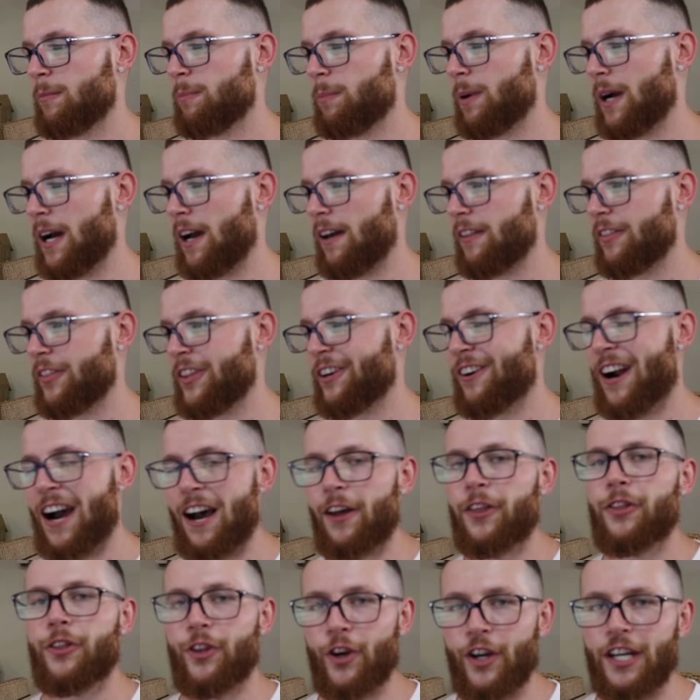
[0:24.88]
But there
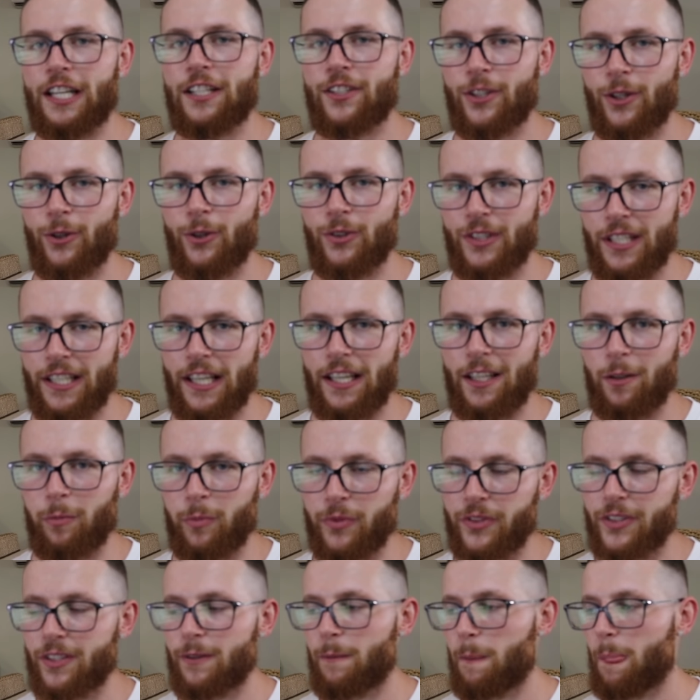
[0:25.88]
are thirty-two
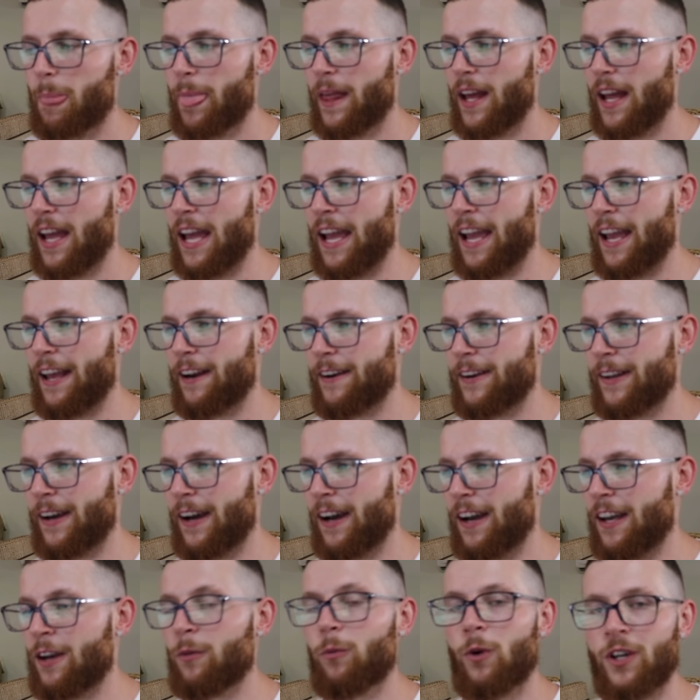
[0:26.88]
teams, and
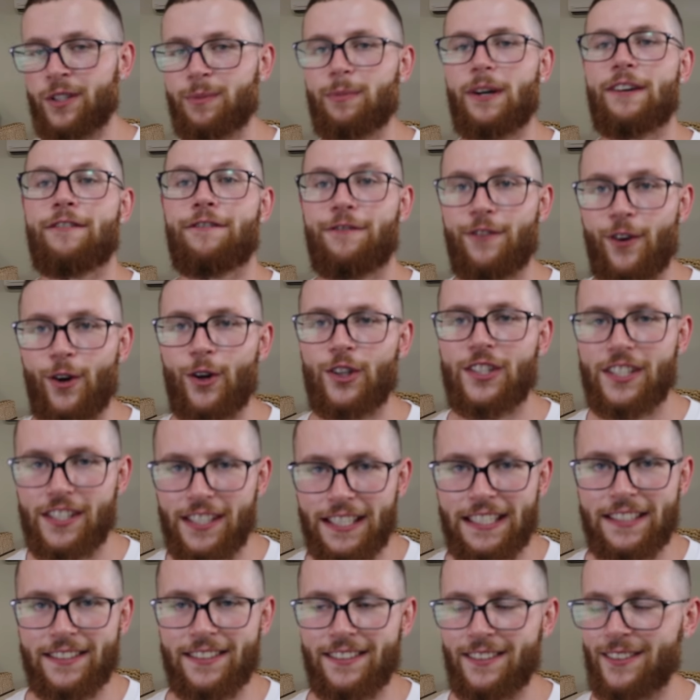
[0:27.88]
uh, it was my first
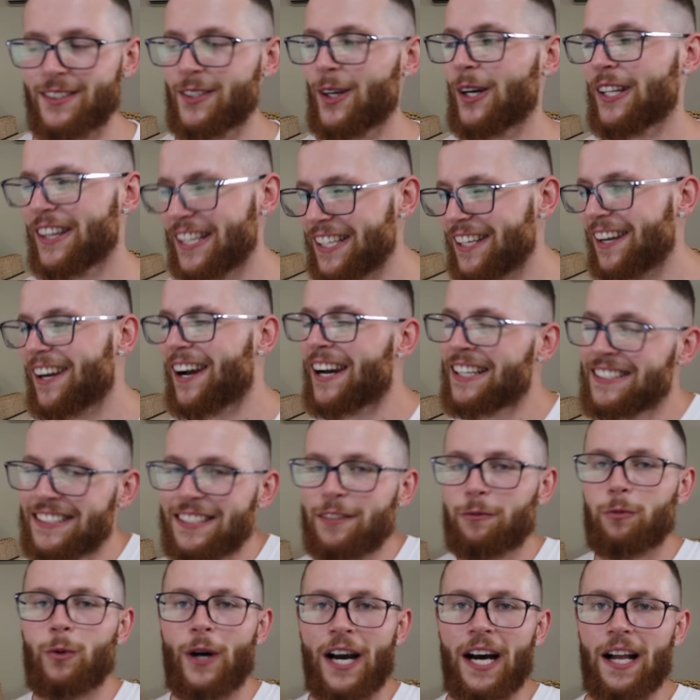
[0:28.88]
season. So I think I, I
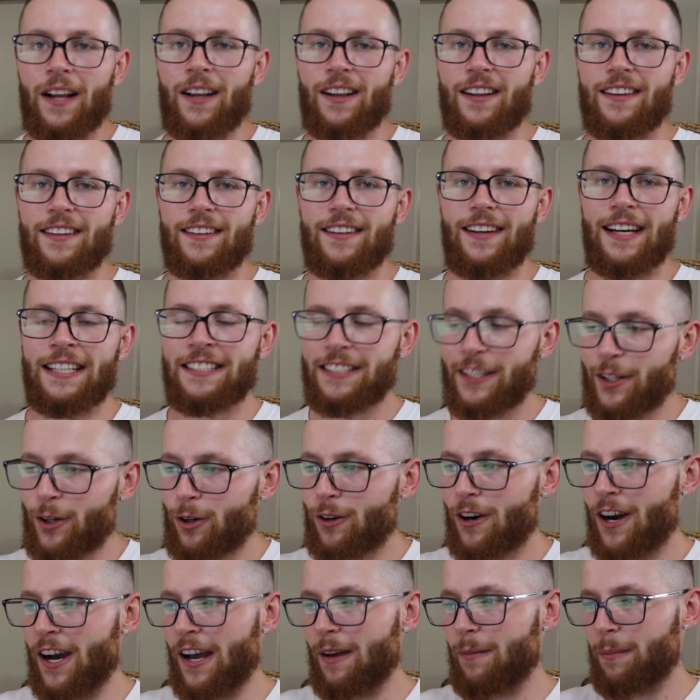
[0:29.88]
did well. I did all
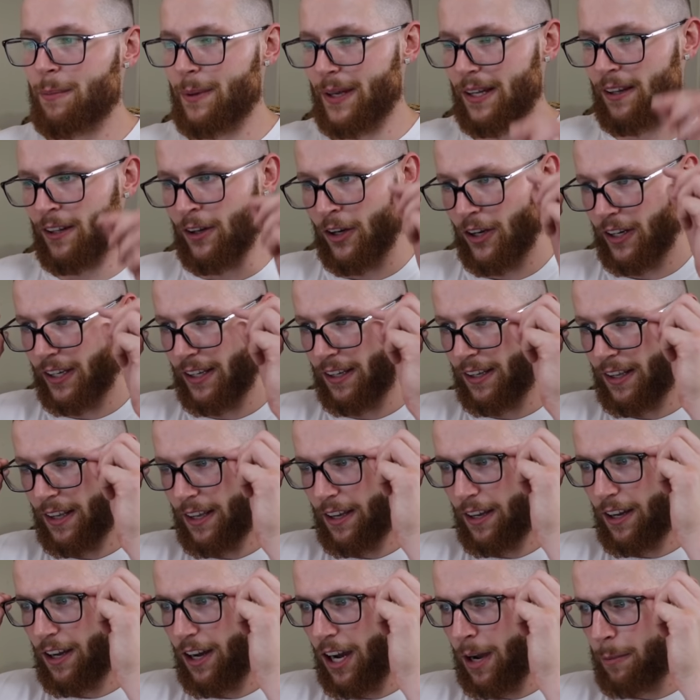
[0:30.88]
right. But look,
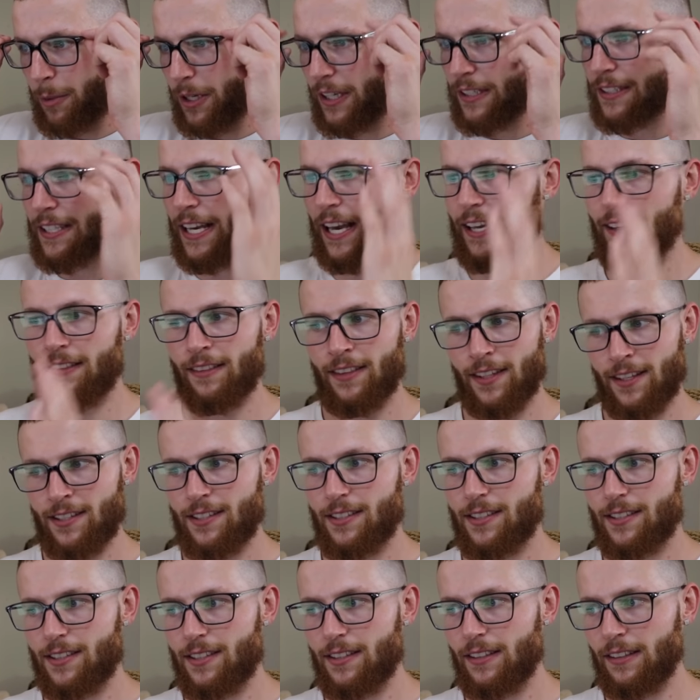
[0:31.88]
I'm going to take
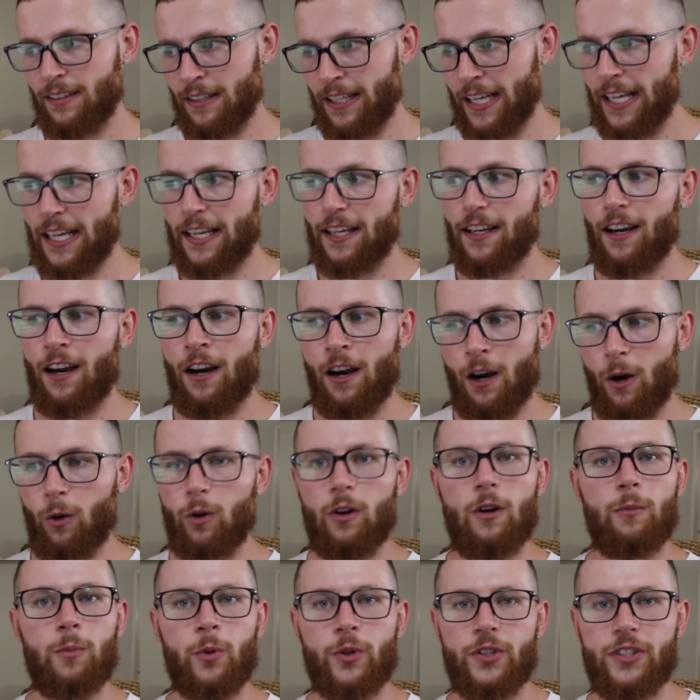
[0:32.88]
this league a whole
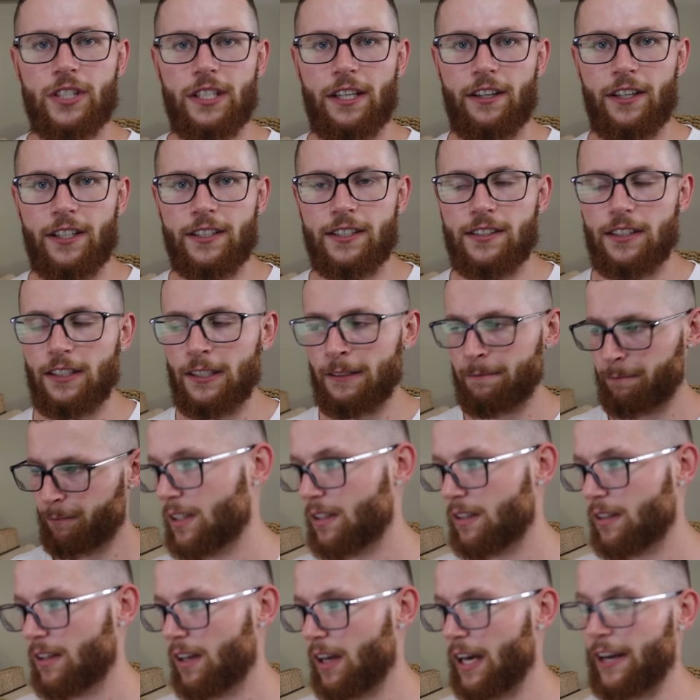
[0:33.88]
lot more seriously.
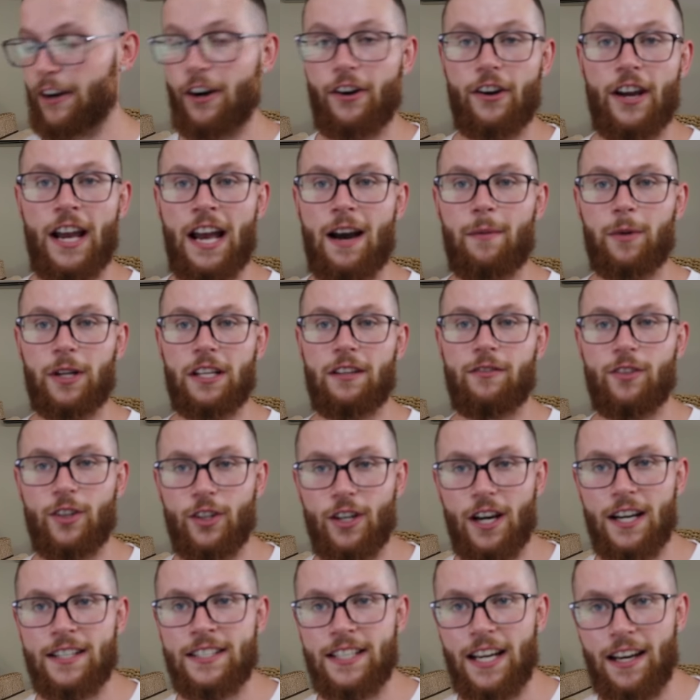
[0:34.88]
I don't know how many of you
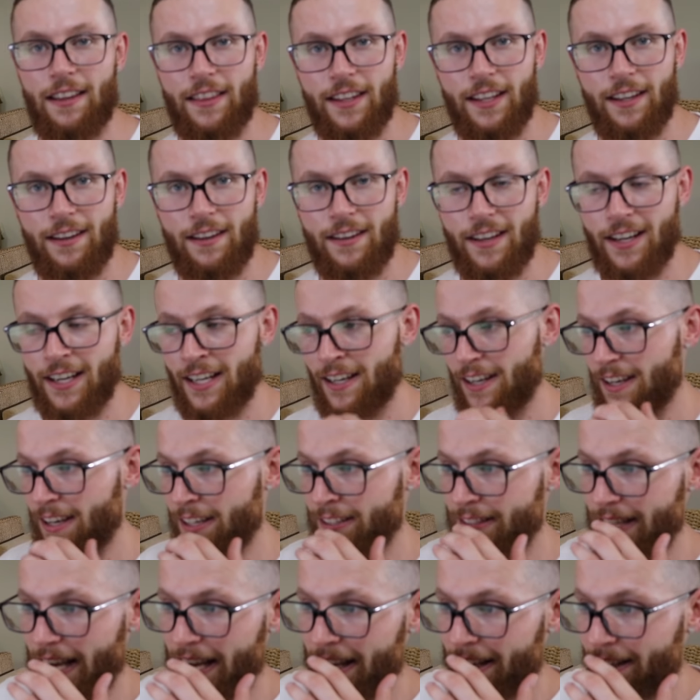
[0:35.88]
guys out there are, are
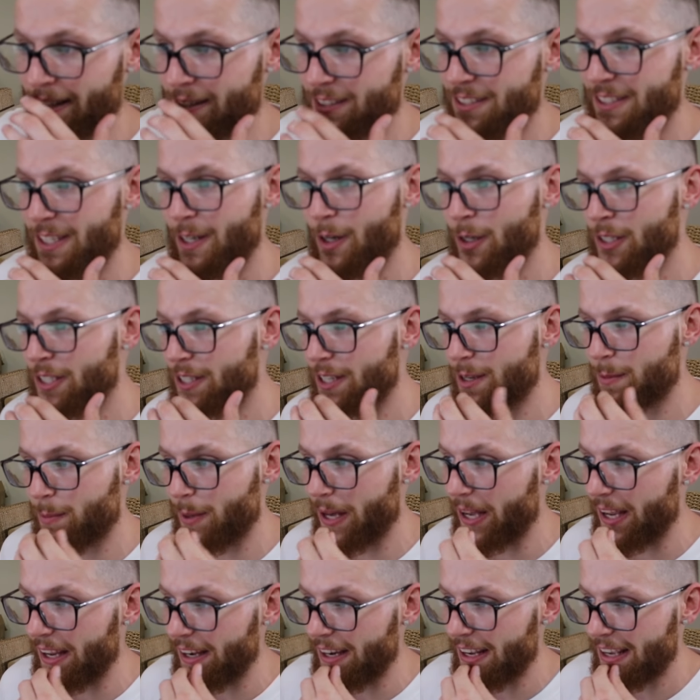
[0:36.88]
taking it seriously,
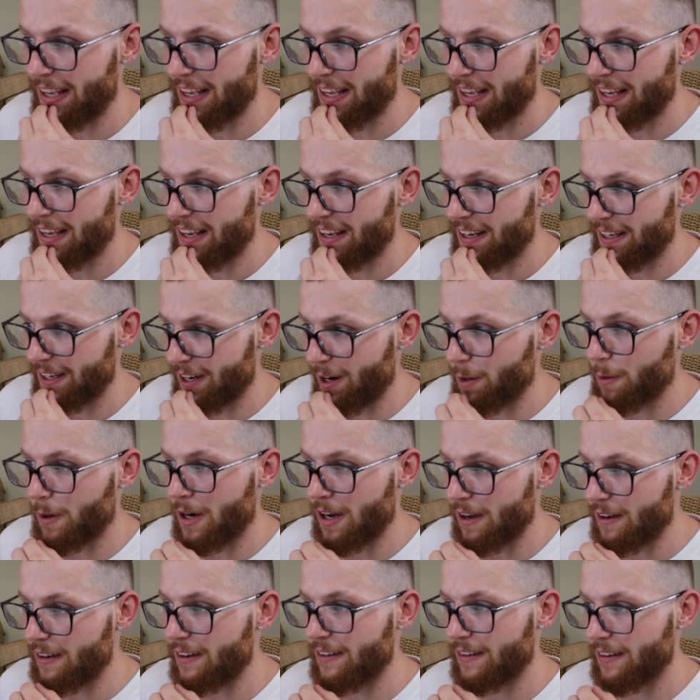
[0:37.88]
but you know
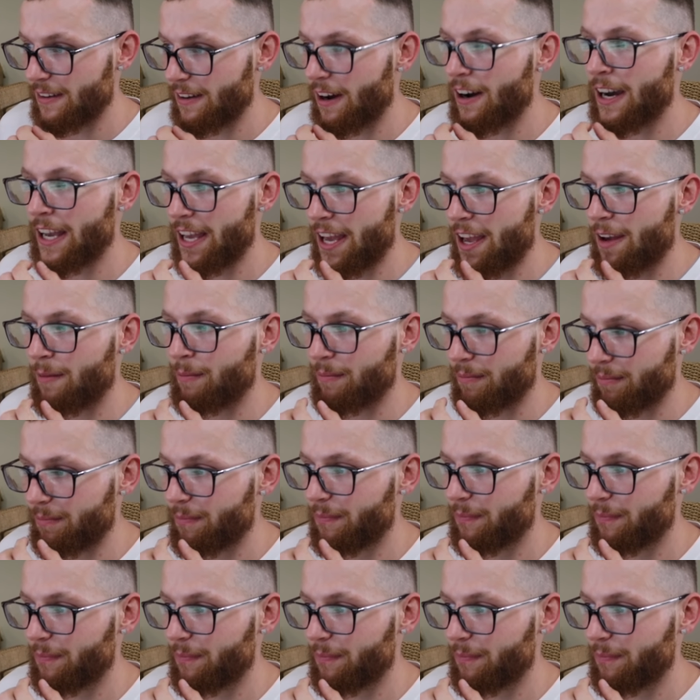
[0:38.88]
what? I am.